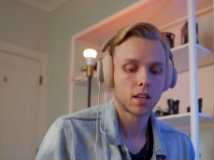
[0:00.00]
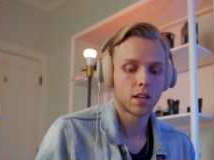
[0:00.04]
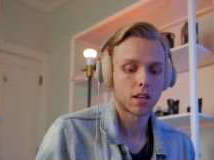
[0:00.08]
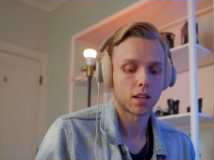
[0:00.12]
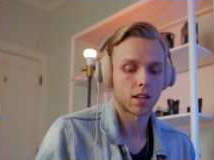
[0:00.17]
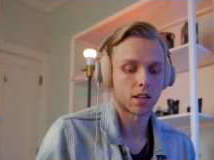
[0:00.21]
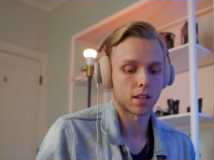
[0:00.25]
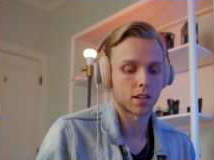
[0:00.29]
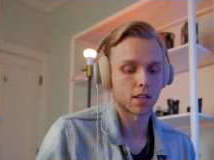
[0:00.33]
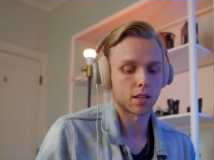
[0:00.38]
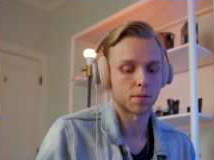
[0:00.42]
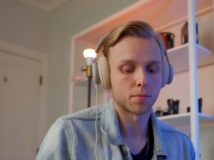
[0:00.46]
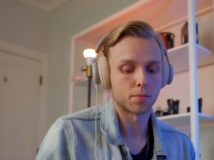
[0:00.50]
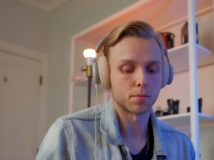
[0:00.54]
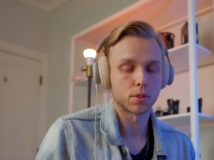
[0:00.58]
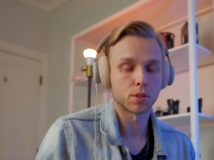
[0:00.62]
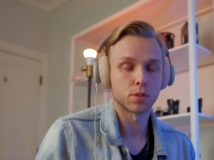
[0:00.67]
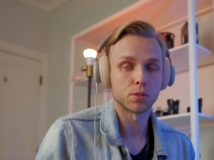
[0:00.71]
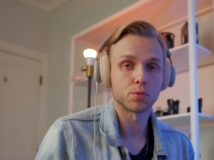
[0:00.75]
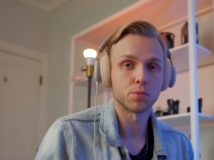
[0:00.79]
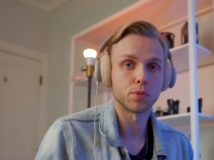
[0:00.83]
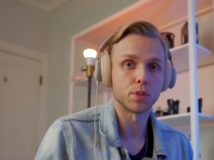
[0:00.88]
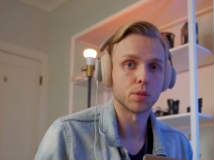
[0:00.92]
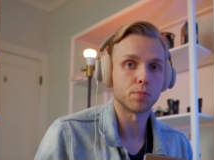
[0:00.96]
Um, so
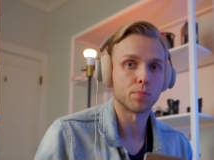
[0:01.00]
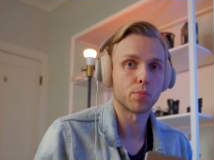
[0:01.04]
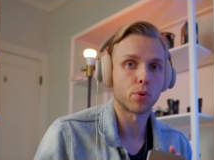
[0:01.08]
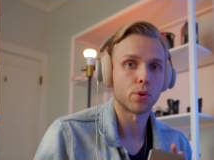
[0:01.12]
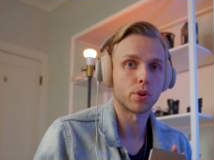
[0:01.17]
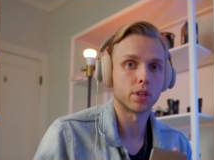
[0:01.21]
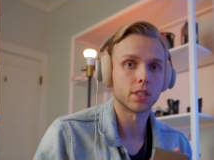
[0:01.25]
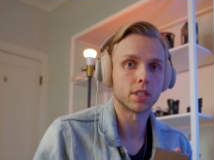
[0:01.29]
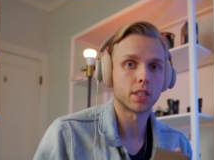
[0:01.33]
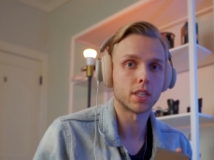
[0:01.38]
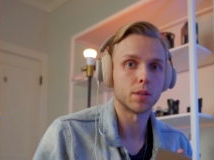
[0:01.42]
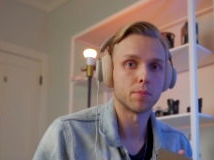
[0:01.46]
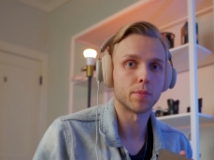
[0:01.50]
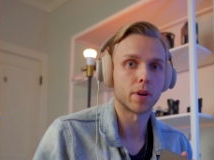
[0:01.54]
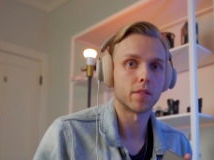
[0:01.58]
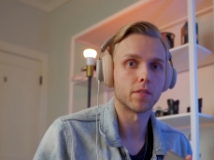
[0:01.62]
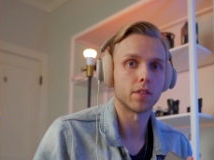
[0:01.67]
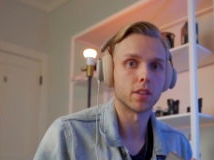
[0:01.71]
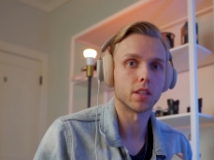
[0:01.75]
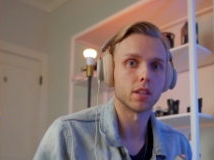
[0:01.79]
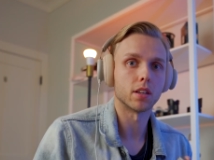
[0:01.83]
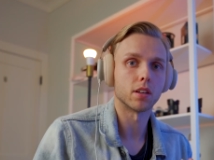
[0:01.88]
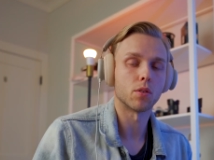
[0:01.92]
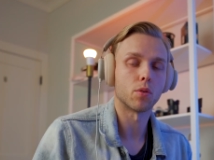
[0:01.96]
it's really important to keep
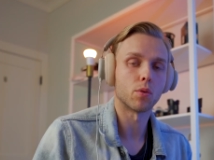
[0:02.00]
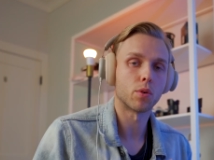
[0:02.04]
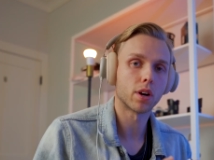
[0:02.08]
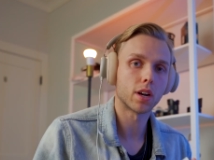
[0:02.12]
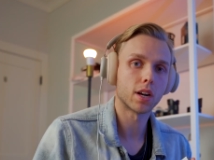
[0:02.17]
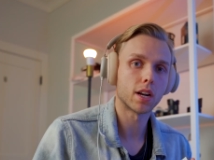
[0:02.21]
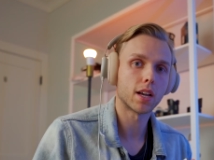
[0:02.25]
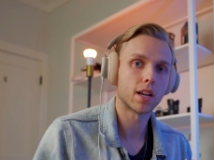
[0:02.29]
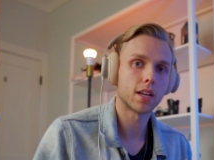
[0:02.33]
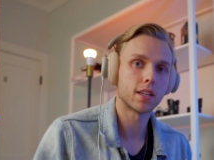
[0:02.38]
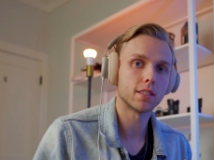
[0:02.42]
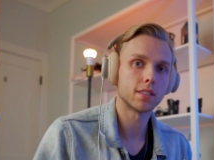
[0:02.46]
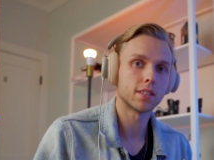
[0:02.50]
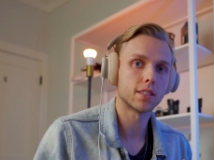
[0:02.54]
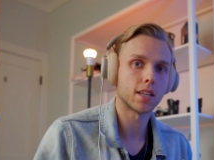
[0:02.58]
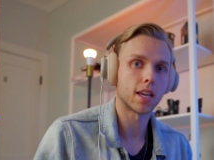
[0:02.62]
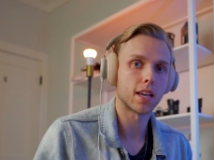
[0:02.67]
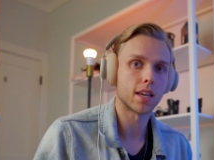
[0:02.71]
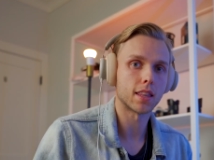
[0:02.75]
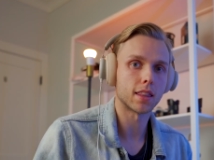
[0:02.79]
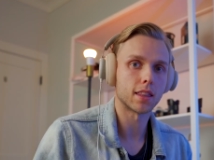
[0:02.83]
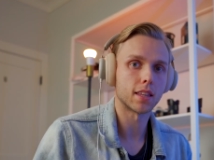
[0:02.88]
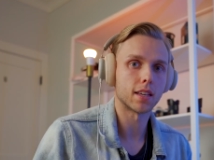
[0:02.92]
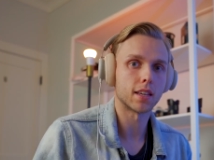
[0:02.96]
everything organized.
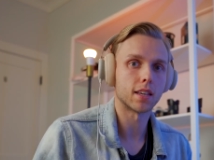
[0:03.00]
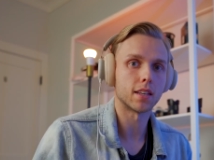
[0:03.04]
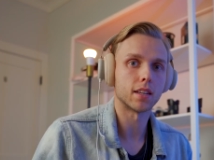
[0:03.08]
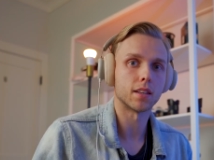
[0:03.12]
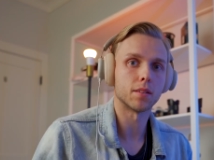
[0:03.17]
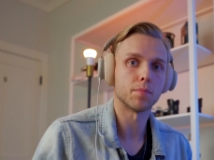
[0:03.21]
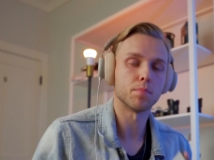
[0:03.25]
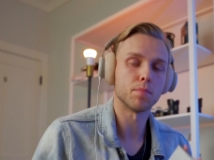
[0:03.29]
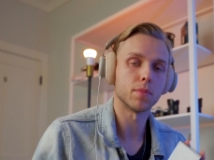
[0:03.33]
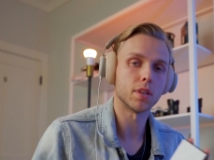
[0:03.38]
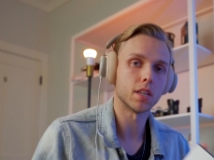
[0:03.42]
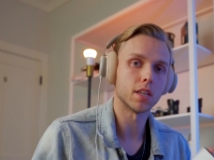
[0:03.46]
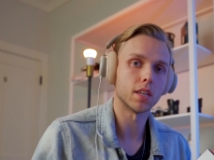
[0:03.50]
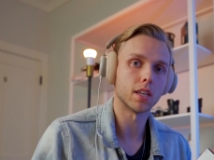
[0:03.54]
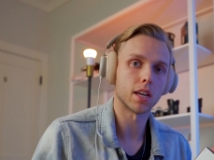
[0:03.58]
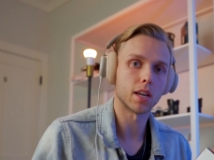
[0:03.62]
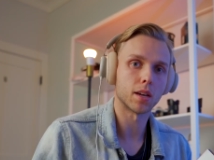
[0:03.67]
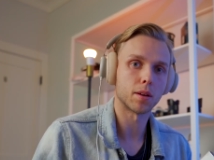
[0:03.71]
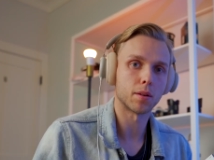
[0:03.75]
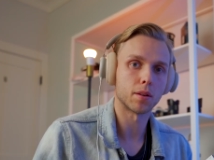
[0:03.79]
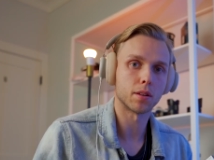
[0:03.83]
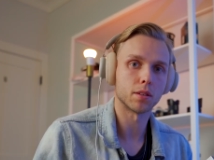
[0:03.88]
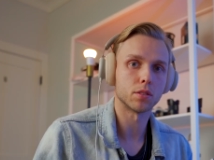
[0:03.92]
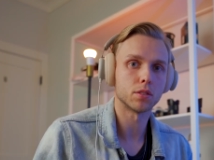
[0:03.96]
And then me
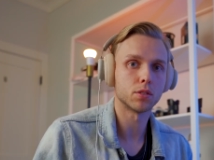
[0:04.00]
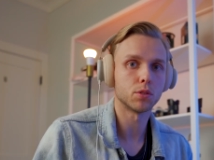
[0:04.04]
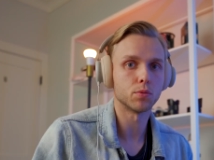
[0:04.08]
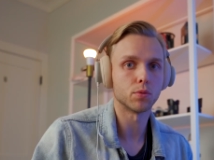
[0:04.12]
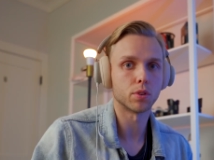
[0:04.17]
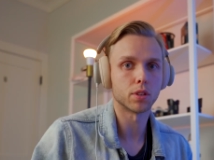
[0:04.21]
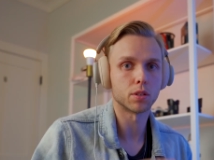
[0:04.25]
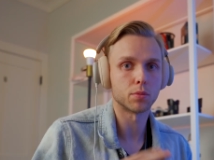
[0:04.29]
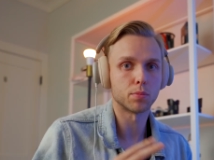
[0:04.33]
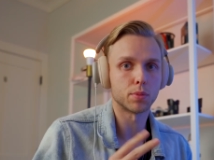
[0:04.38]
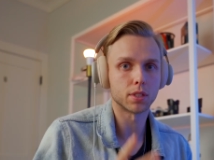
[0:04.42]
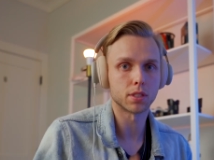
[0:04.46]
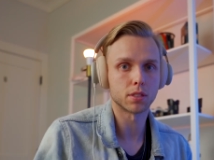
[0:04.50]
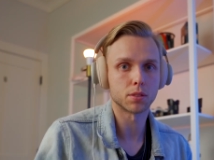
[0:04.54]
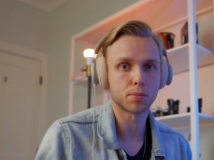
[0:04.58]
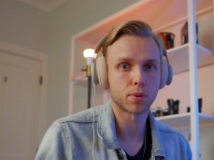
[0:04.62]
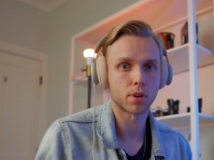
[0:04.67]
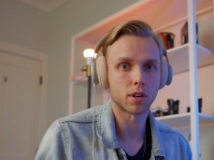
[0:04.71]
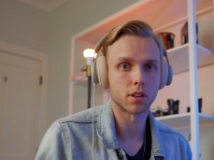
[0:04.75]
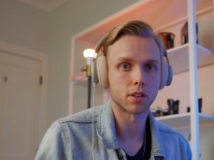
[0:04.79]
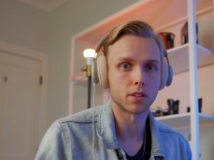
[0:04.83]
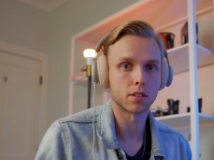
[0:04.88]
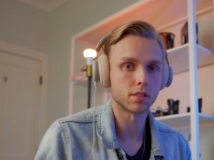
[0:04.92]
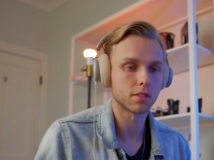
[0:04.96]
and two other business
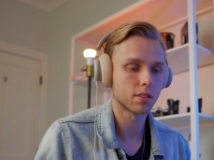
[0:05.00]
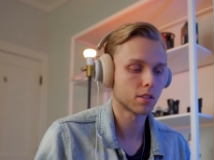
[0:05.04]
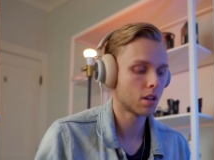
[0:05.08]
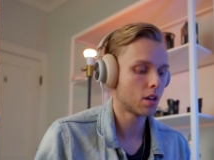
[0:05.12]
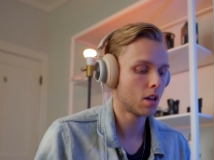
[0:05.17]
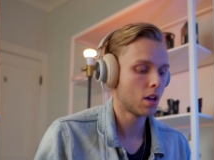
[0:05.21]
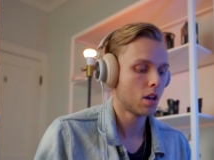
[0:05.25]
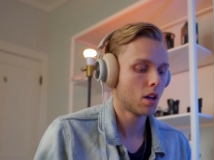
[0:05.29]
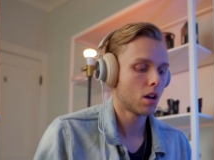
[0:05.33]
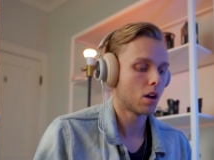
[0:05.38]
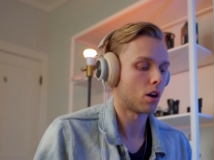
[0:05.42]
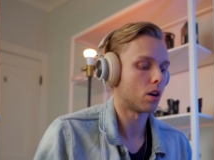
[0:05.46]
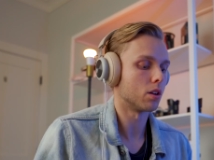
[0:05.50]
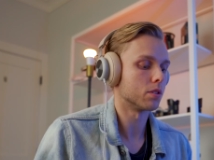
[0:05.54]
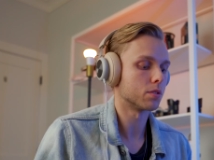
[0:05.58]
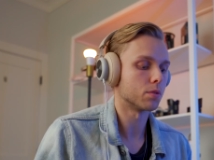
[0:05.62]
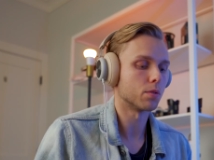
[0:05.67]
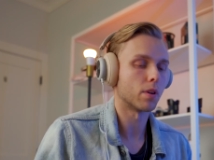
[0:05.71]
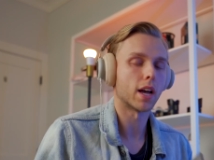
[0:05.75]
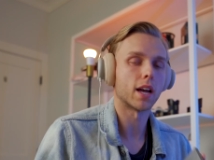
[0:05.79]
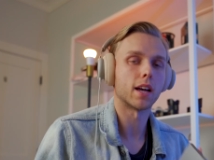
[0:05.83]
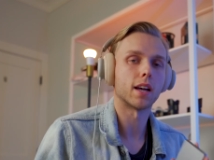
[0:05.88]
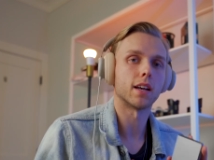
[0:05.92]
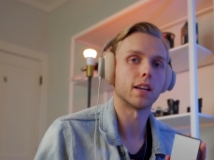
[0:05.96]
partners also
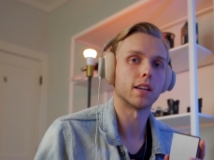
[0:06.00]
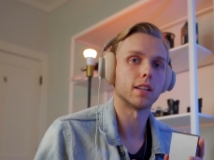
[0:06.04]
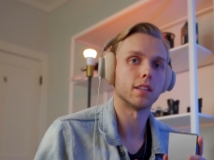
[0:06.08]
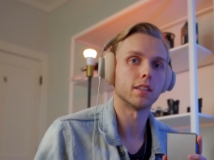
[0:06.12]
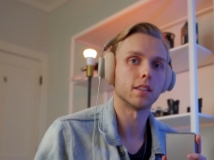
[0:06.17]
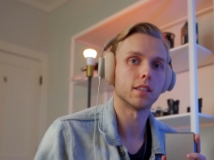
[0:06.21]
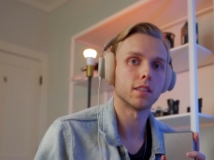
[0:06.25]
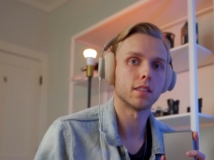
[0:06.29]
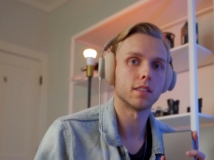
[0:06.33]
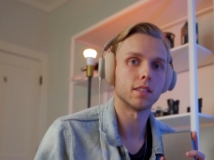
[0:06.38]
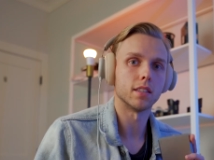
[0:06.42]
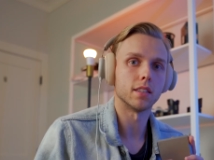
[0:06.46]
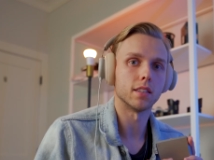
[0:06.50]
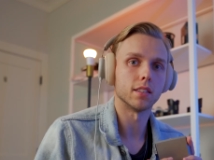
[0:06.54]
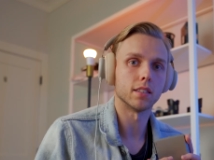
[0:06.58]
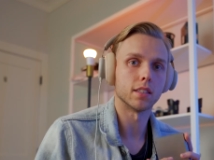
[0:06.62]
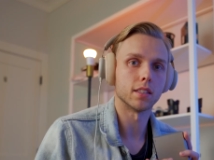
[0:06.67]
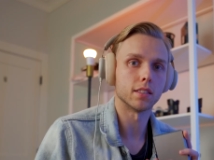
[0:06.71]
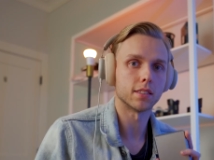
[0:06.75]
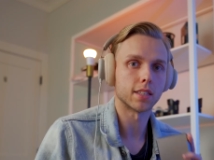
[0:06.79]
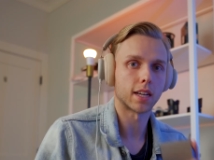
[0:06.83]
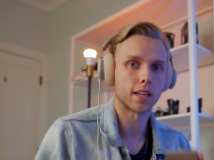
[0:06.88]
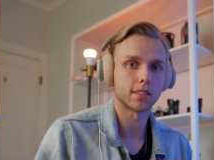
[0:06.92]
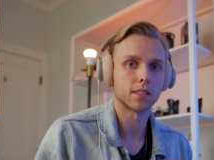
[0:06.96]
had the
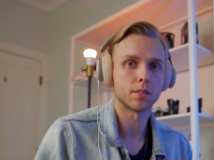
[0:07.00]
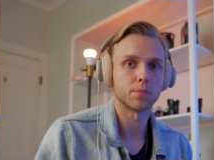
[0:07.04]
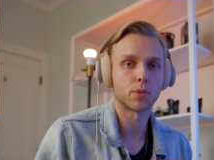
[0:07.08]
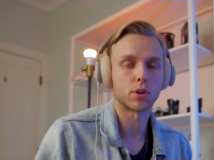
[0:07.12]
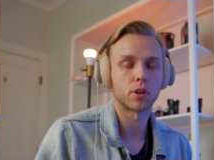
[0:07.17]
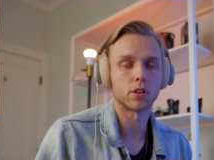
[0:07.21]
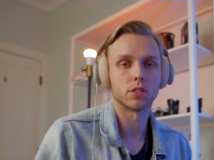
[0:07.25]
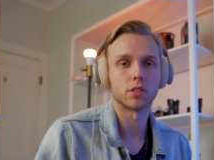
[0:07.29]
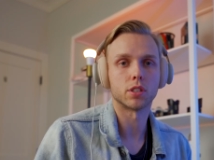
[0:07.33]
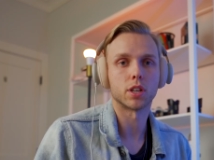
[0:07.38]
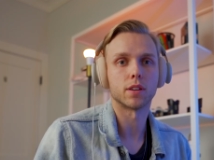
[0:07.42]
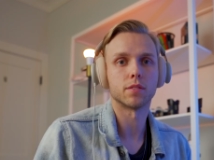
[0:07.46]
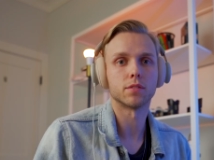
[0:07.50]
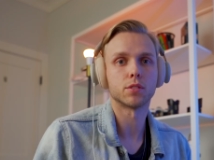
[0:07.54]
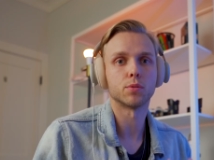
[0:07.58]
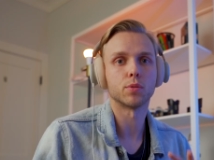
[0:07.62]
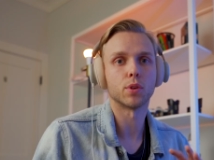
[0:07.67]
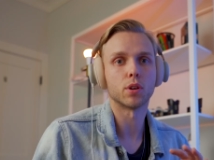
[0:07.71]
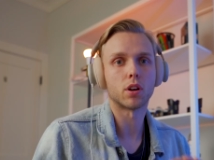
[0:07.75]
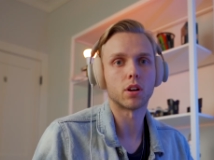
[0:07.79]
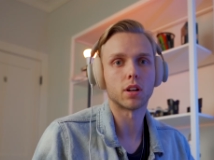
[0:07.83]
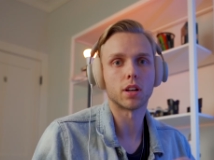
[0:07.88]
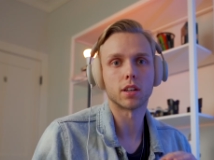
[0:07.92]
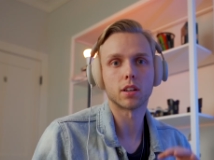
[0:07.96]
exact same hard drive. So we
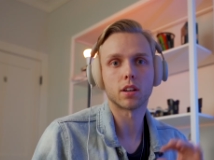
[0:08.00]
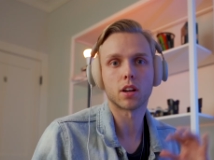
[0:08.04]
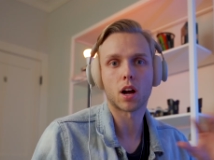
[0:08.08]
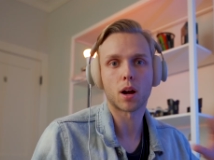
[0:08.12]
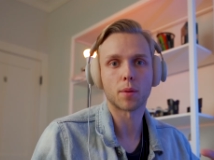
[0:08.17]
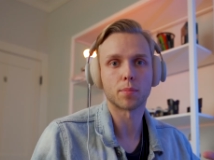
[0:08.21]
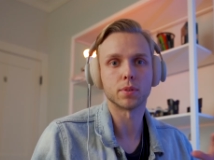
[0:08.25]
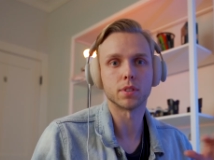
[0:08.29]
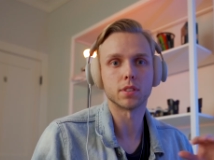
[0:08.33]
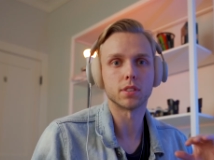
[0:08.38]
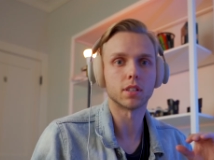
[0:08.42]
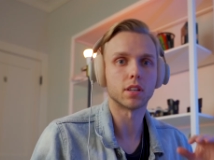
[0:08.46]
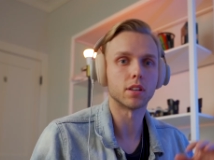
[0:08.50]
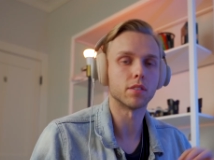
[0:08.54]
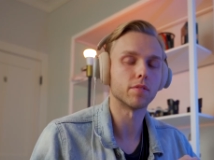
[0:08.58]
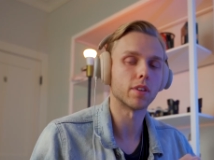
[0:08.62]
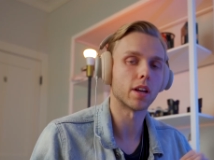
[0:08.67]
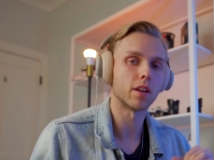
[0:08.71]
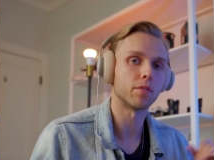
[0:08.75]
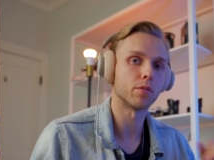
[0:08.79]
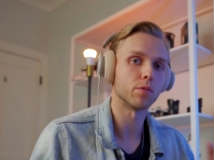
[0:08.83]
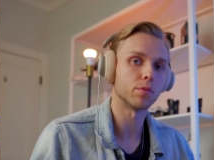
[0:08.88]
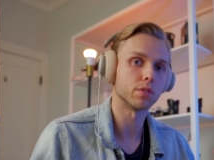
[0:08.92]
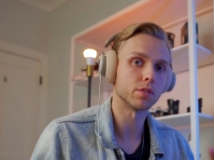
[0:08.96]
all had copies of
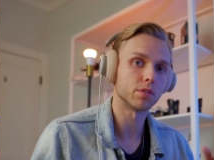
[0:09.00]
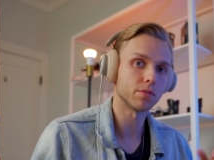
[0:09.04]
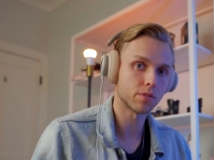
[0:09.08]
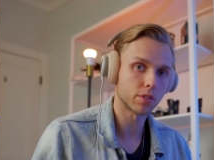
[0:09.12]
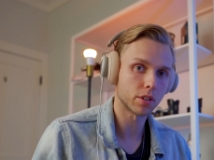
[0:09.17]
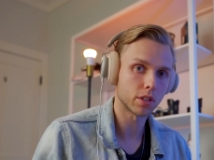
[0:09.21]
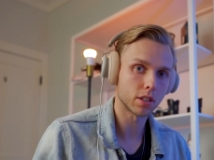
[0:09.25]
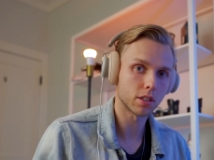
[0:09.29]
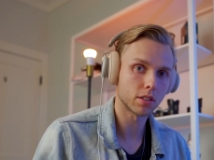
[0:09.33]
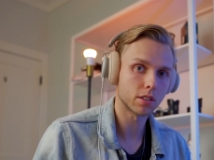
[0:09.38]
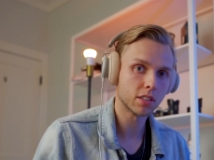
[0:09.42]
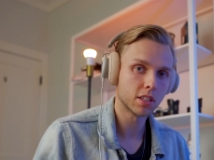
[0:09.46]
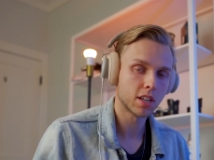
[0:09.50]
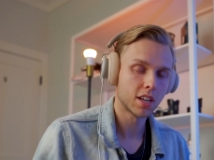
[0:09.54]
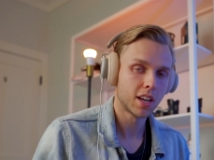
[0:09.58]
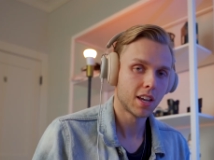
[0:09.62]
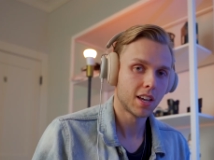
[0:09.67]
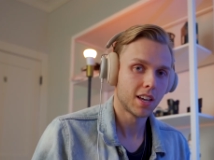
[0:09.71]
everyone's footage.